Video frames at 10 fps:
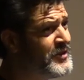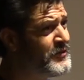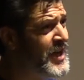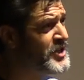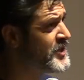an
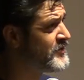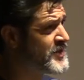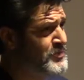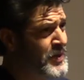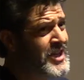invasive
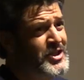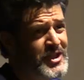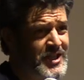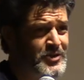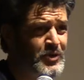
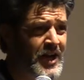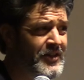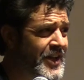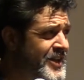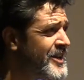species, right?
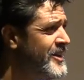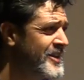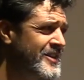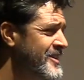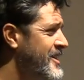Like,
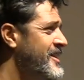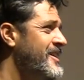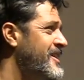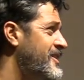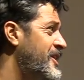
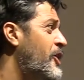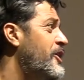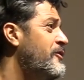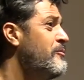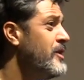they don't
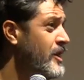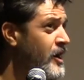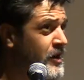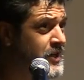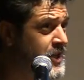even
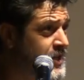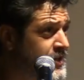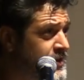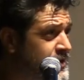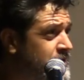belong
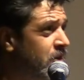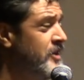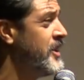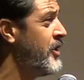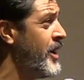here.
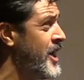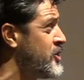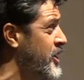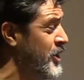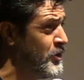They were
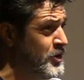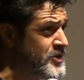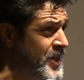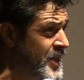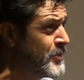actually
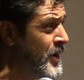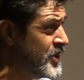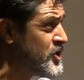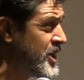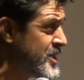introduced, I think, by
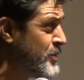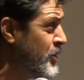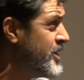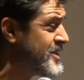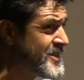the
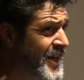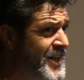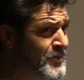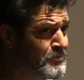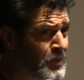Shakespearean Society
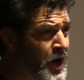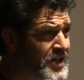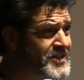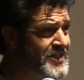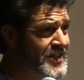in
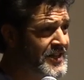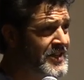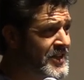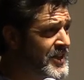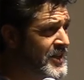Boston,
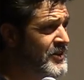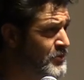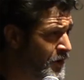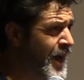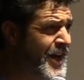
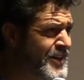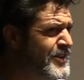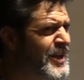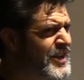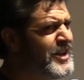right?
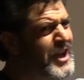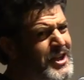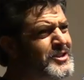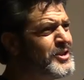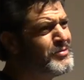Like, yeah,
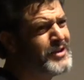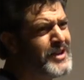it's so